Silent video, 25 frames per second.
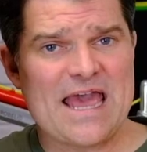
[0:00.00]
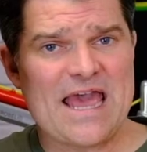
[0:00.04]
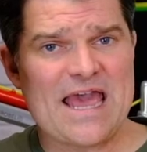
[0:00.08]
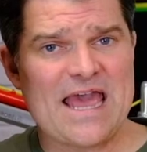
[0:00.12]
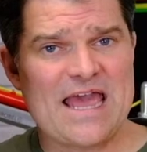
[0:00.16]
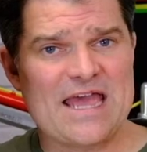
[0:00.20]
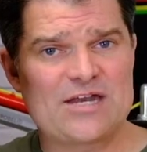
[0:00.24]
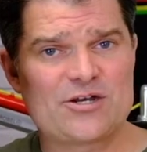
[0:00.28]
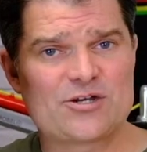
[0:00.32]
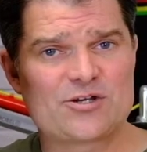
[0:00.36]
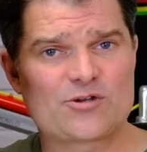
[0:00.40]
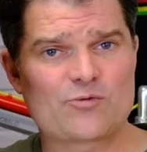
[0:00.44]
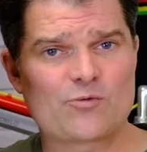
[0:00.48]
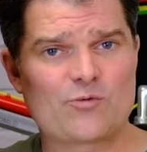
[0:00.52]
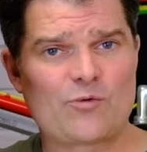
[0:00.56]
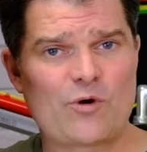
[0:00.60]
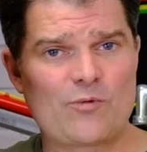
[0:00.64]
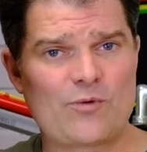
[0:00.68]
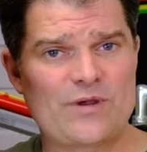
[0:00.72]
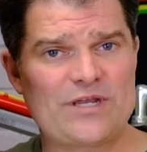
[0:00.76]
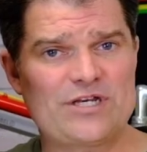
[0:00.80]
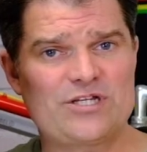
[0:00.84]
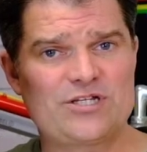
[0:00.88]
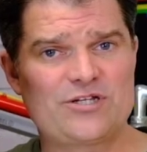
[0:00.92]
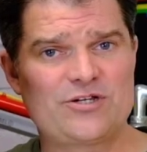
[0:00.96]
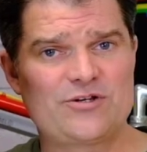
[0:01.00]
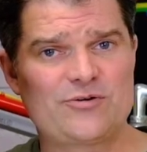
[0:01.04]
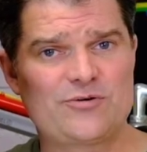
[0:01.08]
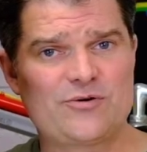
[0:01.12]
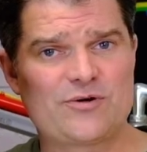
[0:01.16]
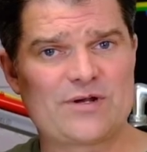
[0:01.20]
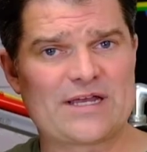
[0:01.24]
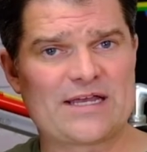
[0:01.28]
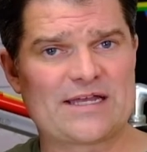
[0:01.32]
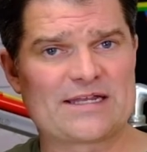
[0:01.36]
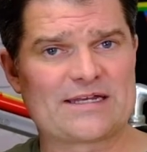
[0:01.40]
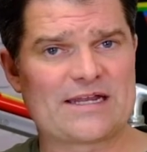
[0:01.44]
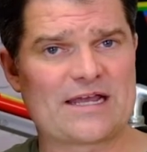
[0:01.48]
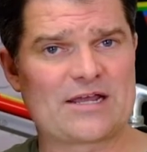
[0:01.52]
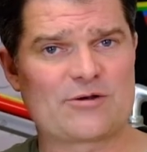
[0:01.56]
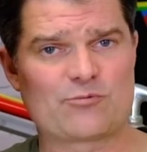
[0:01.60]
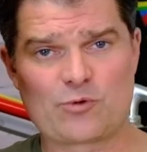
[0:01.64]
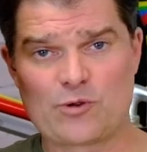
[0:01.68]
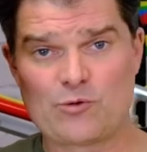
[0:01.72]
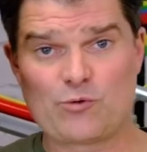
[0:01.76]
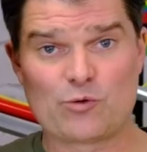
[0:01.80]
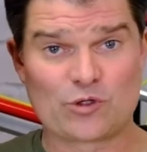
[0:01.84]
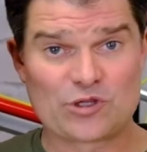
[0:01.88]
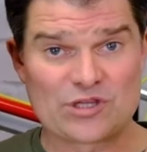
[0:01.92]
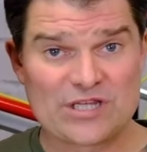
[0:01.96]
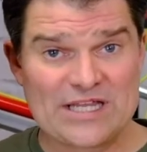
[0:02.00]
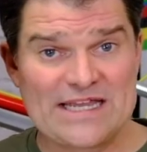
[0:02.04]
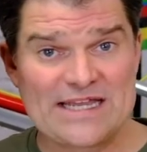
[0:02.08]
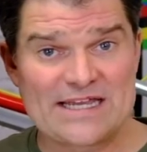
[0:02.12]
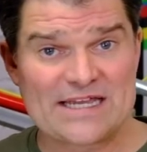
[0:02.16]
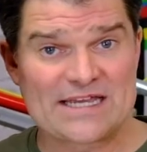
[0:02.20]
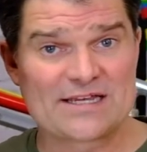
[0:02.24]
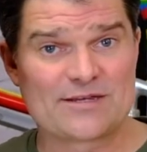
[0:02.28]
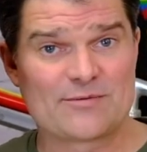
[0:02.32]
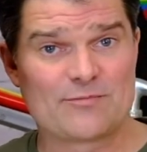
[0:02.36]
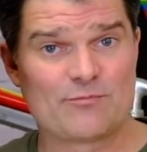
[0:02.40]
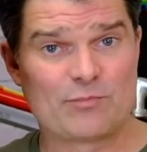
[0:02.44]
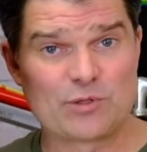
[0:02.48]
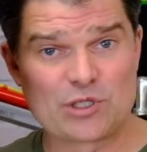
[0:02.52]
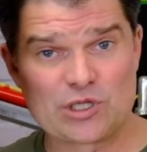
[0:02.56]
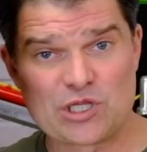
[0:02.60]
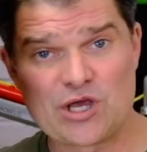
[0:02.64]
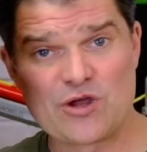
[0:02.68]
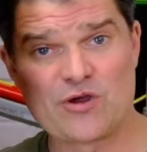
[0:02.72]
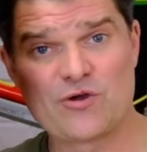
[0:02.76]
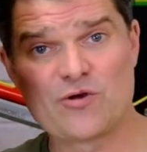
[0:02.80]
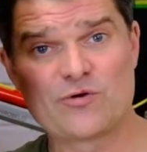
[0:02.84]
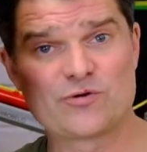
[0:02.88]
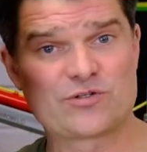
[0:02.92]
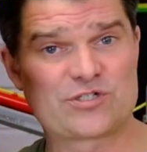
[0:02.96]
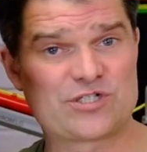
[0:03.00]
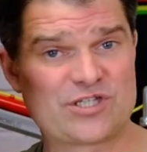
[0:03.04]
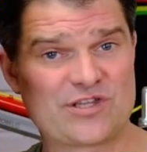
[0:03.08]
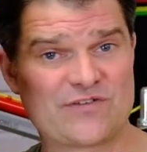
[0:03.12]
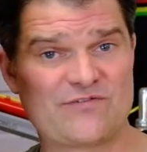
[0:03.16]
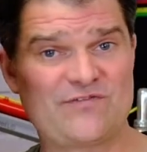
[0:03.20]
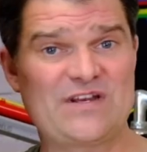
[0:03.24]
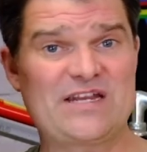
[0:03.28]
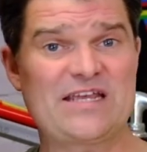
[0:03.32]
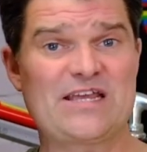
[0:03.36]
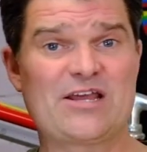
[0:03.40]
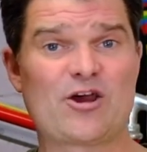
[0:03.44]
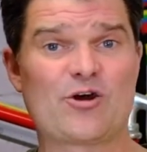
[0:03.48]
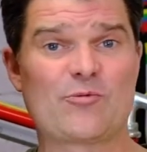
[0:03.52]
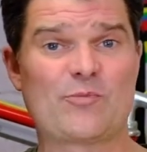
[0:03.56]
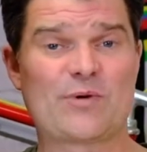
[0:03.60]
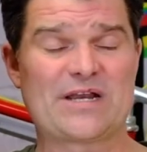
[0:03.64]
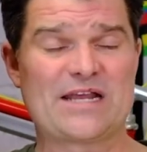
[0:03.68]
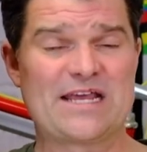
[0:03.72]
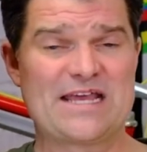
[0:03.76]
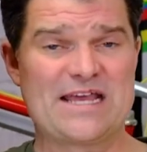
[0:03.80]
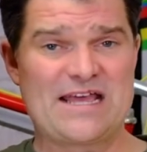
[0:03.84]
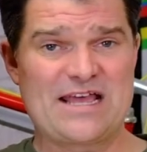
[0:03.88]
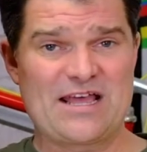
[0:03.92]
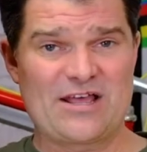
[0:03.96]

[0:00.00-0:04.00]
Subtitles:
And what we do, and we will link below to the video, but